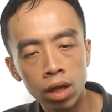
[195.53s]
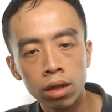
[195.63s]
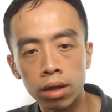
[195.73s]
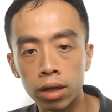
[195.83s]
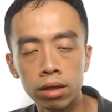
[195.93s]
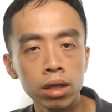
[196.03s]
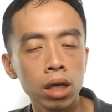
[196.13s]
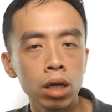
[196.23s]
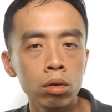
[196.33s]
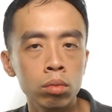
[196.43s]
then
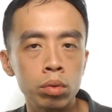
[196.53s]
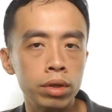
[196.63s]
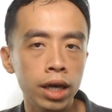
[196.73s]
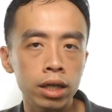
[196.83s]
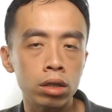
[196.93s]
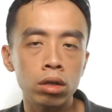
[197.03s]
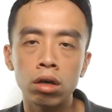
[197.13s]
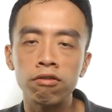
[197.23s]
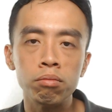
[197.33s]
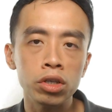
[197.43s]
we will get a lot
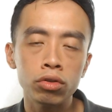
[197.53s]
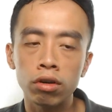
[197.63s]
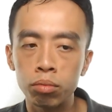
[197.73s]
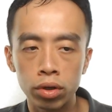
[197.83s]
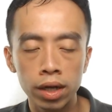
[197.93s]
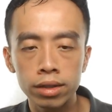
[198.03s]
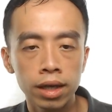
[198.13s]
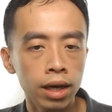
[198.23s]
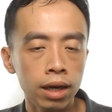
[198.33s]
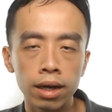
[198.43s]
of mixture of products
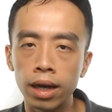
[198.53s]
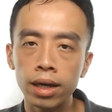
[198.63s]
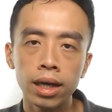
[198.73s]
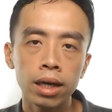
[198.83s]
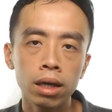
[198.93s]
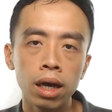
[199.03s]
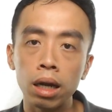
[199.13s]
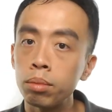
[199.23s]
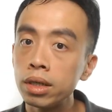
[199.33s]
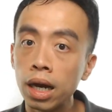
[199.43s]
like
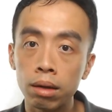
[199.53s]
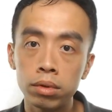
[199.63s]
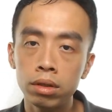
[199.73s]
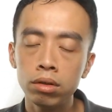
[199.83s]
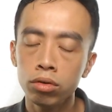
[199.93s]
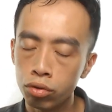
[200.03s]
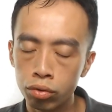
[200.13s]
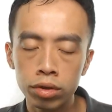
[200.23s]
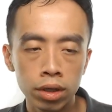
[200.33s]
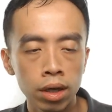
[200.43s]
unburned carbon,
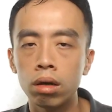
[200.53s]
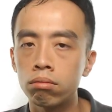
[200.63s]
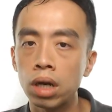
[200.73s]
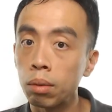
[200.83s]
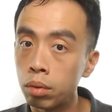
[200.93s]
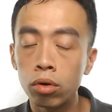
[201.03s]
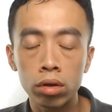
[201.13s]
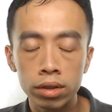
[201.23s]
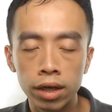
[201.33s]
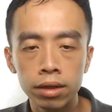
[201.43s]
soot, carbon
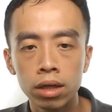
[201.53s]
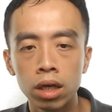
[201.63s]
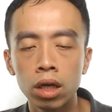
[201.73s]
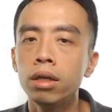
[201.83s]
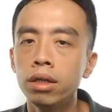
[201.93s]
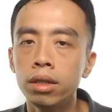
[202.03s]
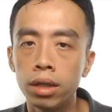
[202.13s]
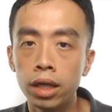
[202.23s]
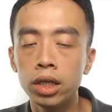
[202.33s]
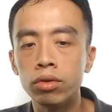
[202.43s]
monoxide.
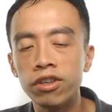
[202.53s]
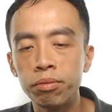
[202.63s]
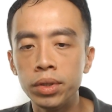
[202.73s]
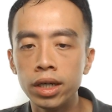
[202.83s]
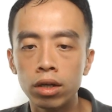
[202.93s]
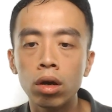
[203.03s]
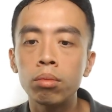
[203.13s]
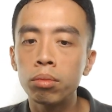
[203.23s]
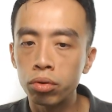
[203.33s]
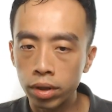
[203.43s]
Then it will give me a lot
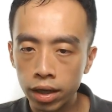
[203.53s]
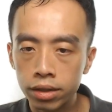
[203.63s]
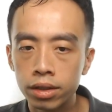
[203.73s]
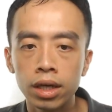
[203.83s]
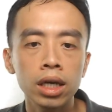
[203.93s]
more products